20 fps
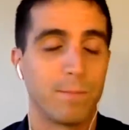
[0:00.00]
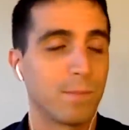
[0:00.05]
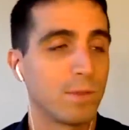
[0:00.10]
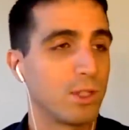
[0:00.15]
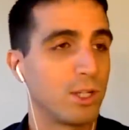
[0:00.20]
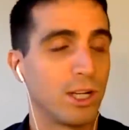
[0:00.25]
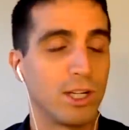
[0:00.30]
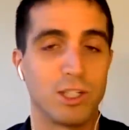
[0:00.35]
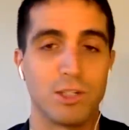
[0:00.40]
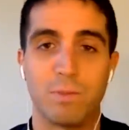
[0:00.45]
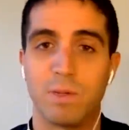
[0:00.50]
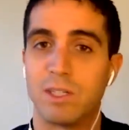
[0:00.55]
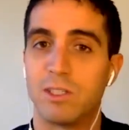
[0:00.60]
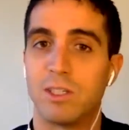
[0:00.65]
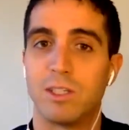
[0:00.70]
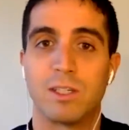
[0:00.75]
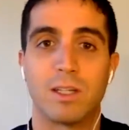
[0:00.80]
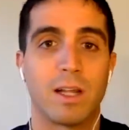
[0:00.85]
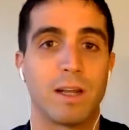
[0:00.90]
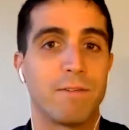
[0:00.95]
changed
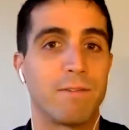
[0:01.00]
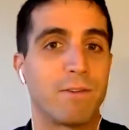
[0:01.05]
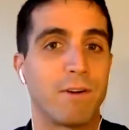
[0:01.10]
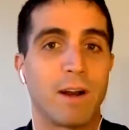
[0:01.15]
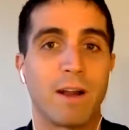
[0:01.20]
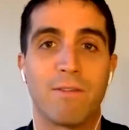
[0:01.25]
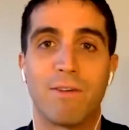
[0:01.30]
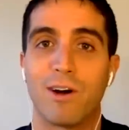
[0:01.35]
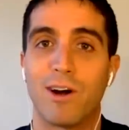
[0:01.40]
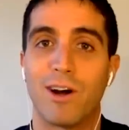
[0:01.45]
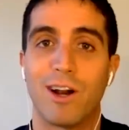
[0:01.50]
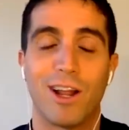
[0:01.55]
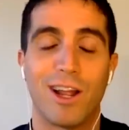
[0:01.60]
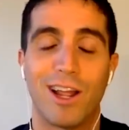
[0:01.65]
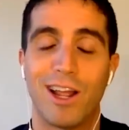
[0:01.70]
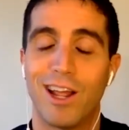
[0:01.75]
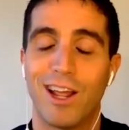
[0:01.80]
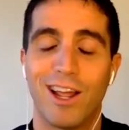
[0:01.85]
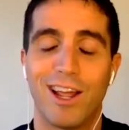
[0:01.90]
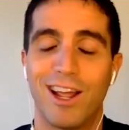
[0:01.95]
Misty's life forever.
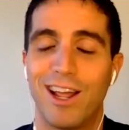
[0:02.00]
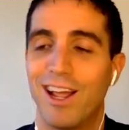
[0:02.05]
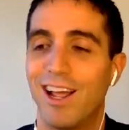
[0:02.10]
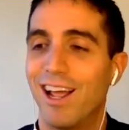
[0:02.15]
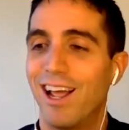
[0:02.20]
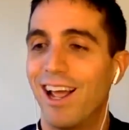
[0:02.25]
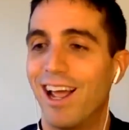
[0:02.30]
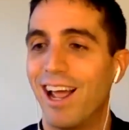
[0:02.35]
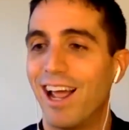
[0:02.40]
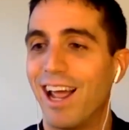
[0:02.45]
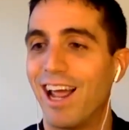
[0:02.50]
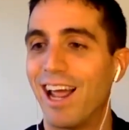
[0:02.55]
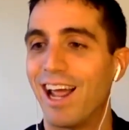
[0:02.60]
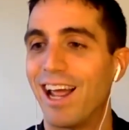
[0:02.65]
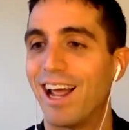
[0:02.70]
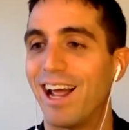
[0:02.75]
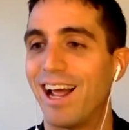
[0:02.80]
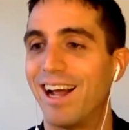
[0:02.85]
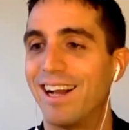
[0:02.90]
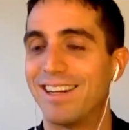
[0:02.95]

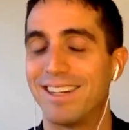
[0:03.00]
And